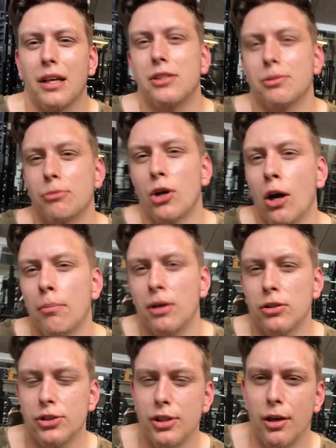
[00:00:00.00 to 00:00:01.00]
some
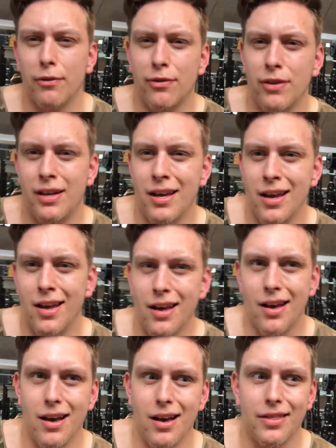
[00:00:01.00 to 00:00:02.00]
compound stuff
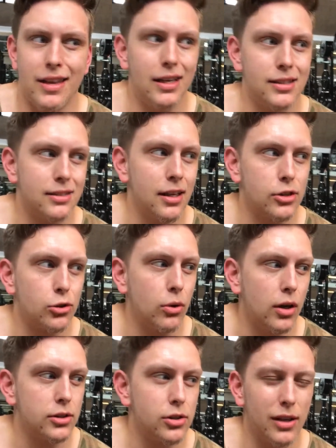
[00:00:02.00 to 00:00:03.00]
that is not
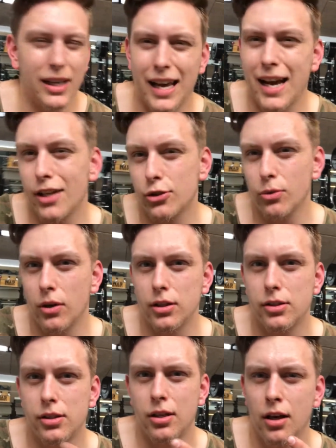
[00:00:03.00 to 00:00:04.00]
squats, so like hack
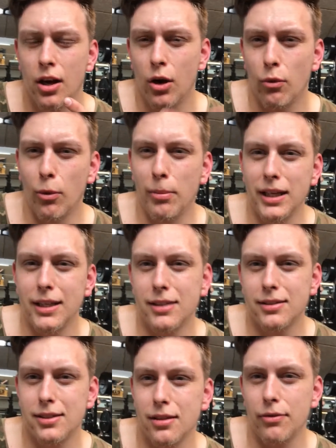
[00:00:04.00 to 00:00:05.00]
squats,
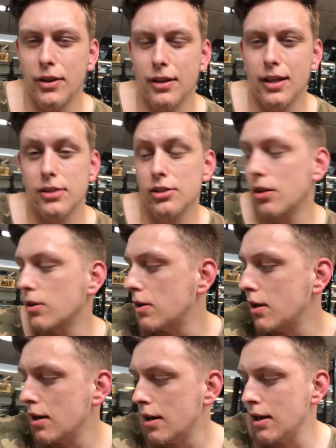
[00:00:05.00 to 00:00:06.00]
Romanian, stuff like that. So
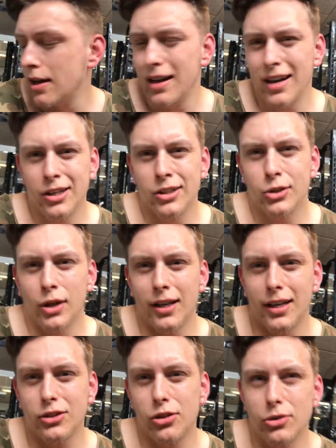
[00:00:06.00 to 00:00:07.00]
try to
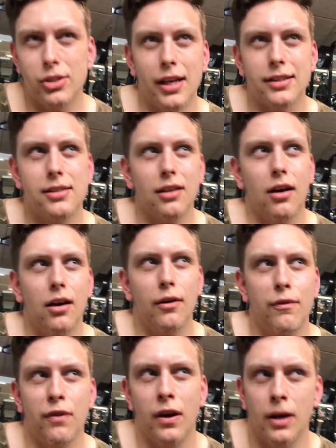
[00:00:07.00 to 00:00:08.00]
get 2 sets of